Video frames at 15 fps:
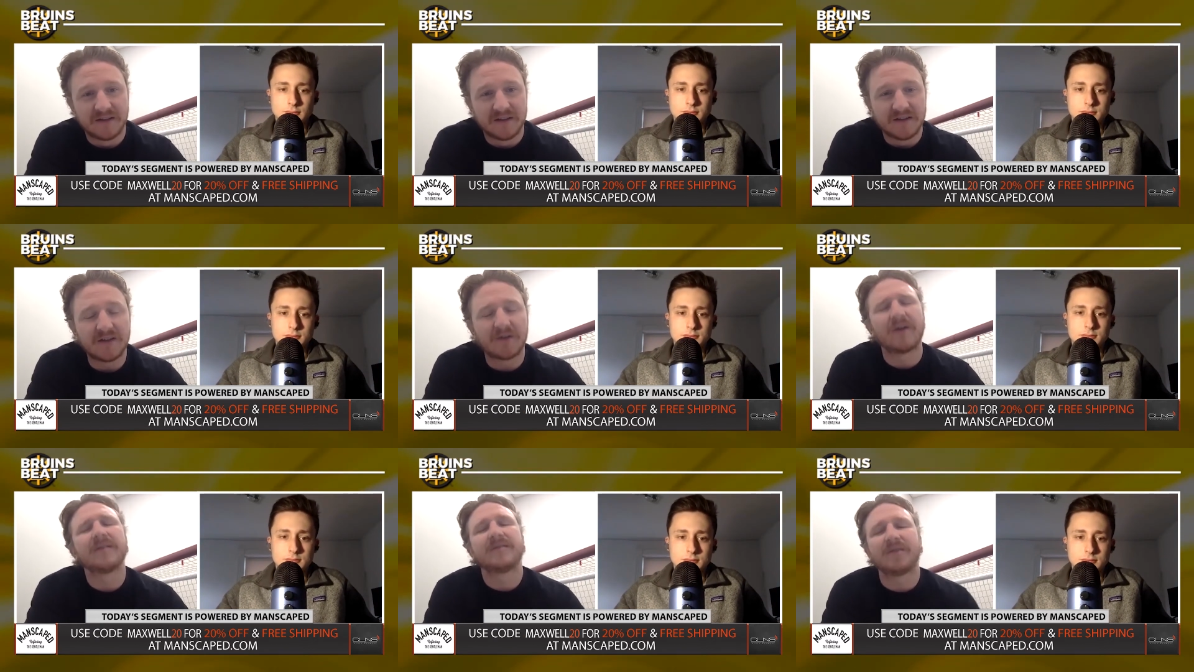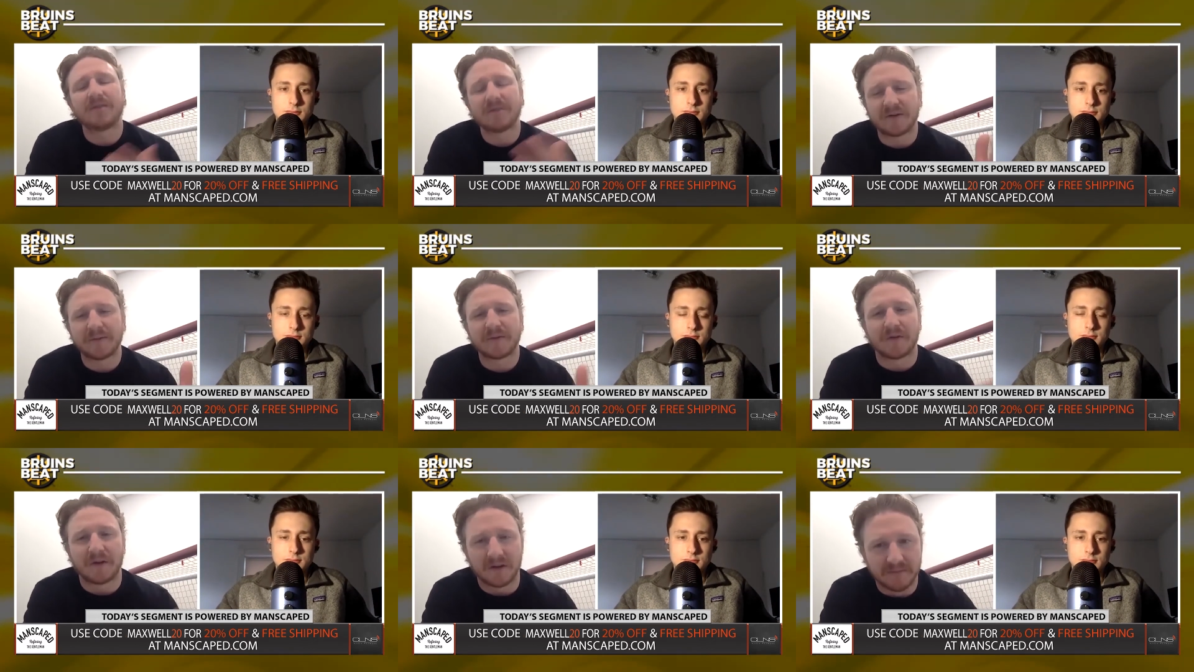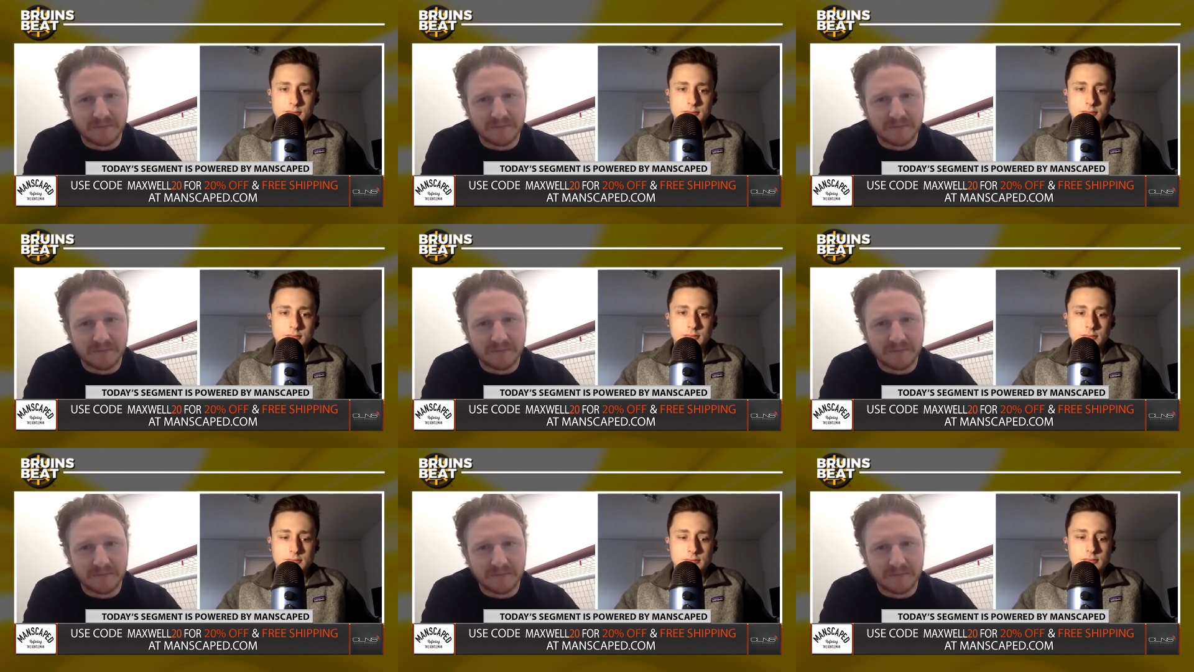Speaker 1: you know, don't get me wrong.
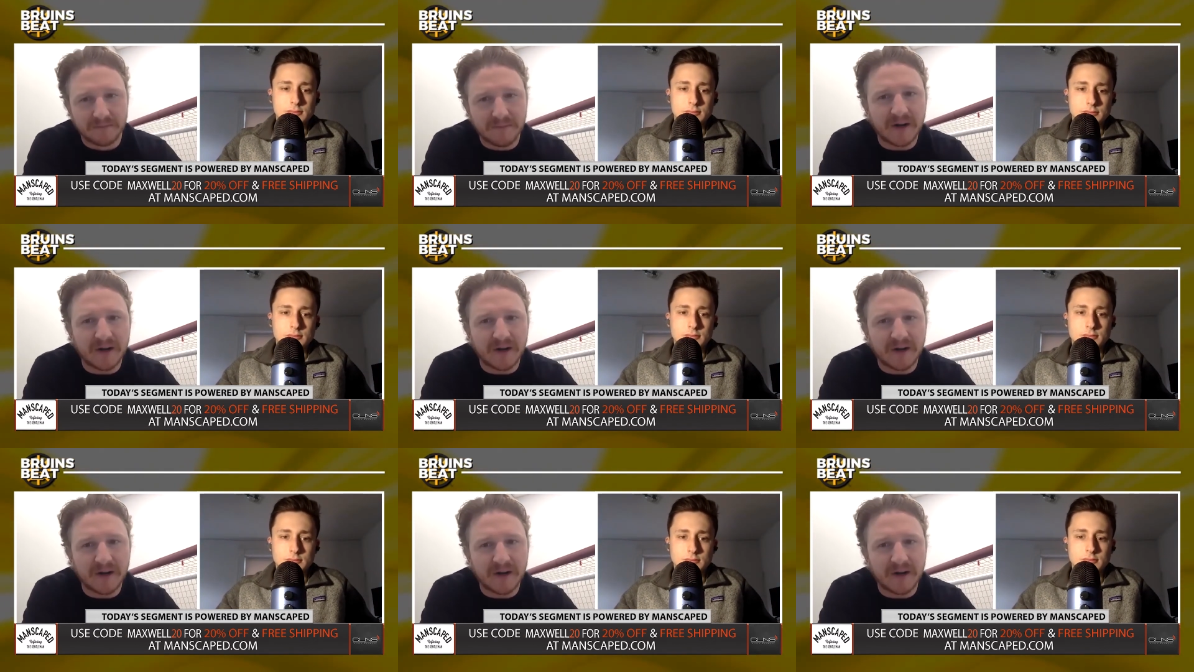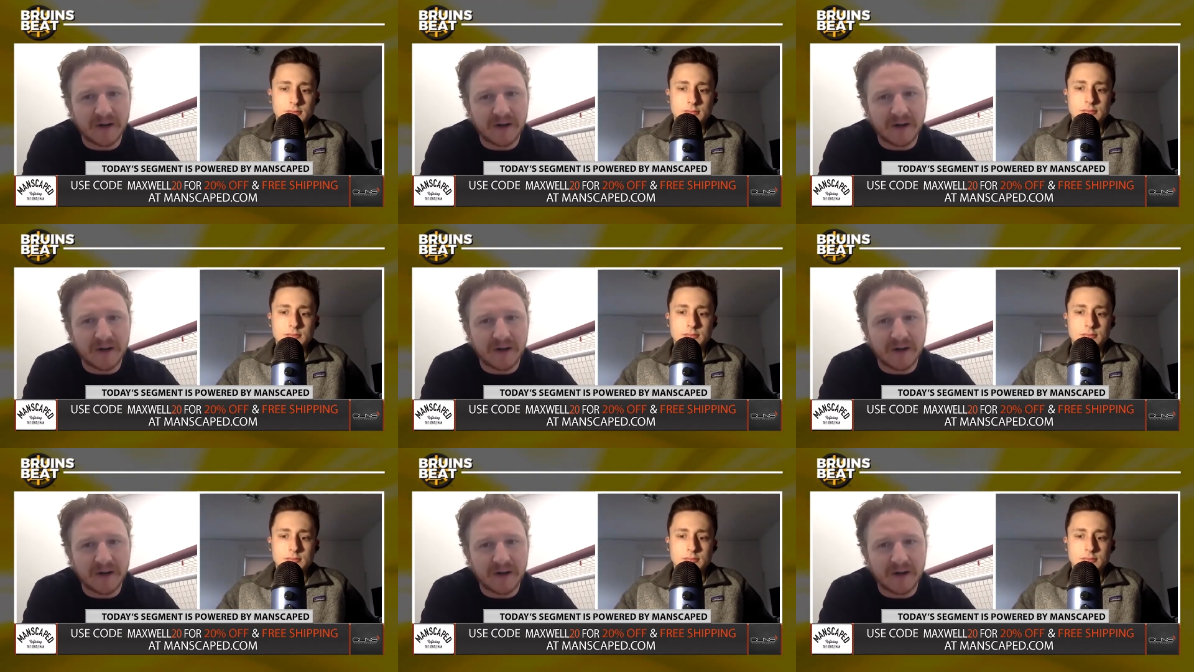Money always trumps